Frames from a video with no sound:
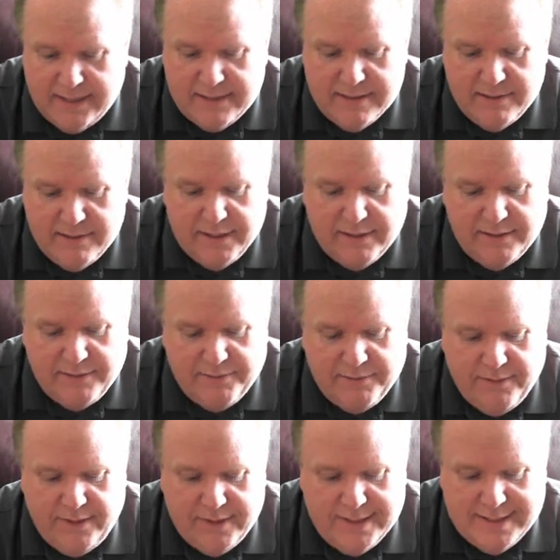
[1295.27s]
I was looking at the
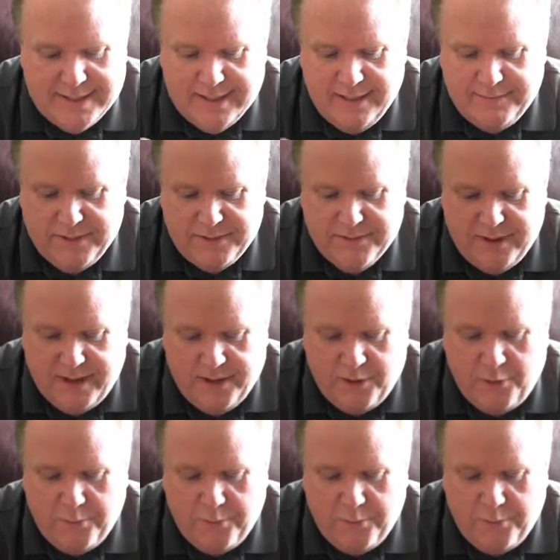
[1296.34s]
front to see if they tried to